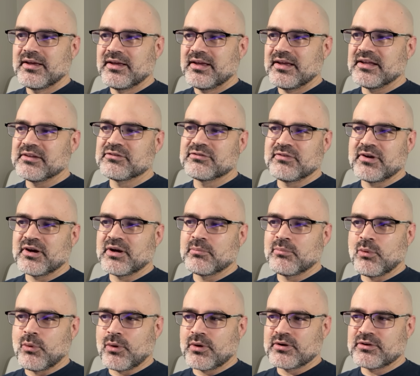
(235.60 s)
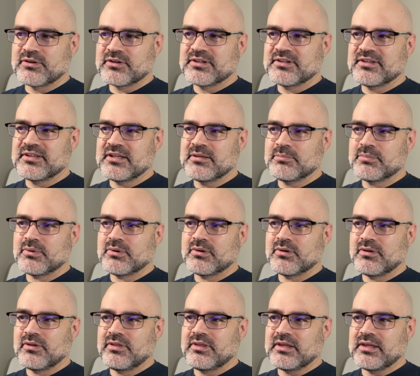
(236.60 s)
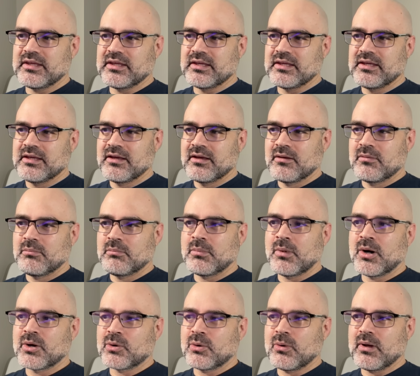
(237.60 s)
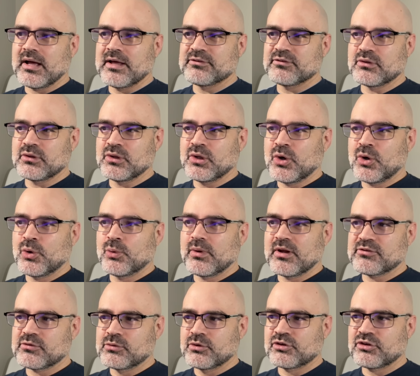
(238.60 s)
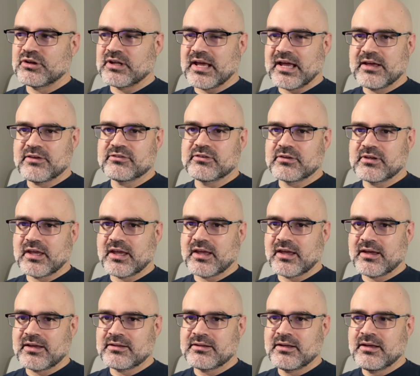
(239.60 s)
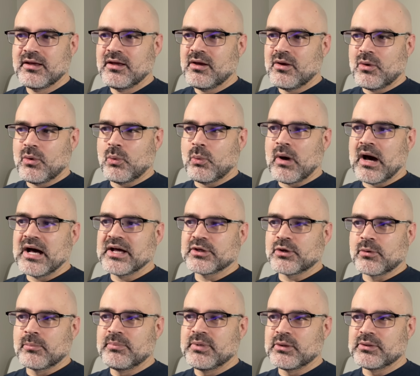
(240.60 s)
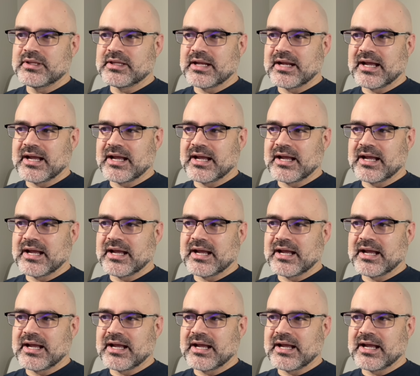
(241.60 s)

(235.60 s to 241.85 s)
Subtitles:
it's very important to keep the model as low resolution as you can while you're building it